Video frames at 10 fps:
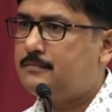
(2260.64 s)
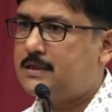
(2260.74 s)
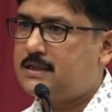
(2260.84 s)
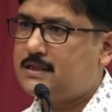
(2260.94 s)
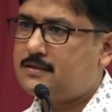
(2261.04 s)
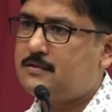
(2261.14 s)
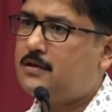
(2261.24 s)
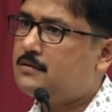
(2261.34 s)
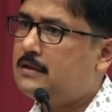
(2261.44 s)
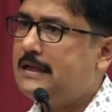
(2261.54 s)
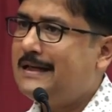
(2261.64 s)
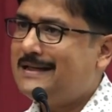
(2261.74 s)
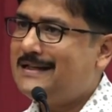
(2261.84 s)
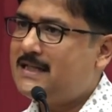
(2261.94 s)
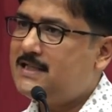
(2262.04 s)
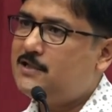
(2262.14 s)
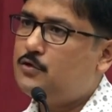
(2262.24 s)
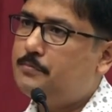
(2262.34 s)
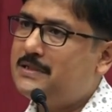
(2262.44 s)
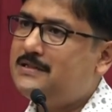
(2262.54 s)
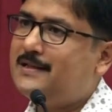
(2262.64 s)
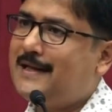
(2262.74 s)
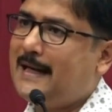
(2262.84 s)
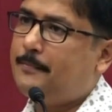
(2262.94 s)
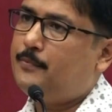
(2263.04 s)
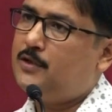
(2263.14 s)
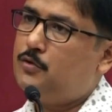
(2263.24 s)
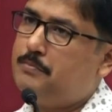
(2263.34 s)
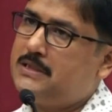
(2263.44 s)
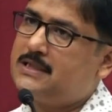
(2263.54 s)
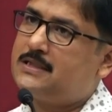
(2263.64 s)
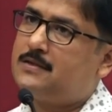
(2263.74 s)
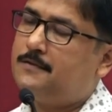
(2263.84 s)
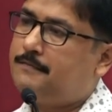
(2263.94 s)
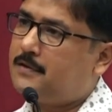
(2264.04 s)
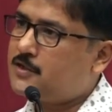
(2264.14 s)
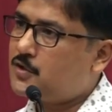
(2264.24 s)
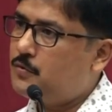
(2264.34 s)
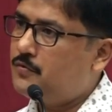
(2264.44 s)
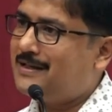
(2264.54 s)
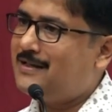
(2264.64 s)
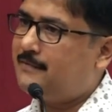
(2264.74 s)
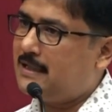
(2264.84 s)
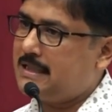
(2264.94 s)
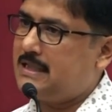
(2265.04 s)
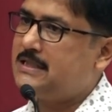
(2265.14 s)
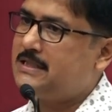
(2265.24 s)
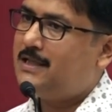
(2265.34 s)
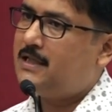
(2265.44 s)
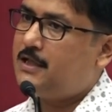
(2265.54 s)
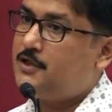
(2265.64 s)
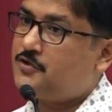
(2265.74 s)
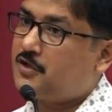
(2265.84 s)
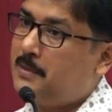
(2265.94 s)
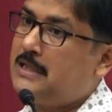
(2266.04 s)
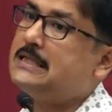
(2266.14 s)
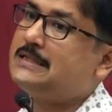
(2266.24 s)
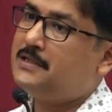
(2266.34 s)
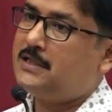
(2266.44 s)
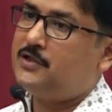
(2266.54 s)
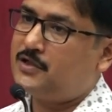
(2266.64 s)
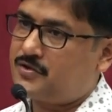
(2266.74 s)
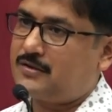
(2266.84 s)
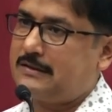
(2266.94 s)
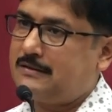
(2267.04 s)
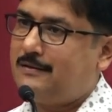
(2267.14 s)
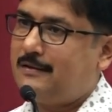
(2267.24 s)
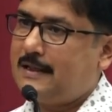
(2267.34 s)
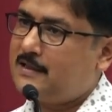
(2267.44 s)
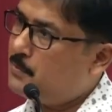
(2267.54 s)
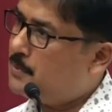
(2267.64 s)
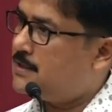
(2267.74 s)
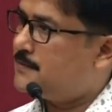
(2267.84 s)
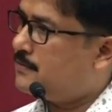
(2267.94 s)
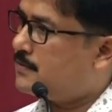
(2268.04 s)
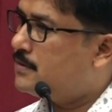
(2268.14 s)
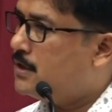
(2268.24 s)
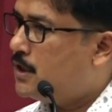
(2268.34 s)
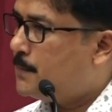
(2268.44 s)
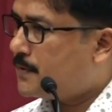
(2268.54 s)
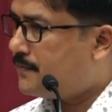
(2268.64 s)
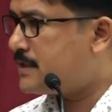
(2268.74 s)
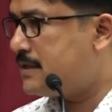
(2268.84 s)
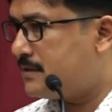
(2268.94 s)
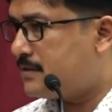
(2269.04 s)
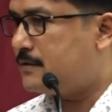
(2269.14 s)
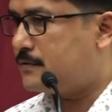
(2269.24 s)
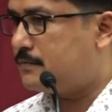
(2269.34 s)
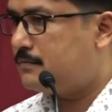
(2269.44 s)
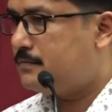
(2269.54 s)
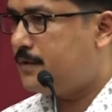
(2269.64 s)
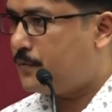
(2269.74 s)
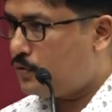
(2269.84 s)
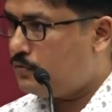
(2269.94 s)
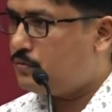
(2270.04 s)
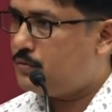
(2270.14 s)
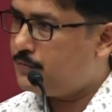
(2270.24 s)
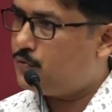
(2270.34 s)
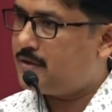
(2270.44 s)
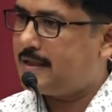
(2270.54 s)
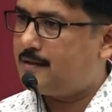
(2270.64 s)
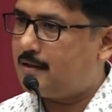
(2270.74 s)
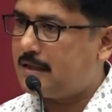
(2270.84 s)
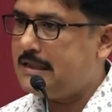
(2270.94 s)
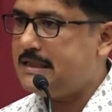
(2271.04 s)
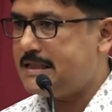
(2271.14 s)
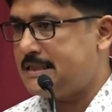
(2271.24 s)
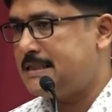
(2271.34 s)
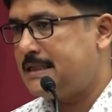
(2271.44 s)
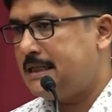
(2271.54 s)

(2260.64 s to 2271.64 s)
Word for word: It's, it's not that easy to bridge the gap when you miss it. The first mover advantage is tremendous in the industry and tremendous for professionals also. If you, if you take an early lead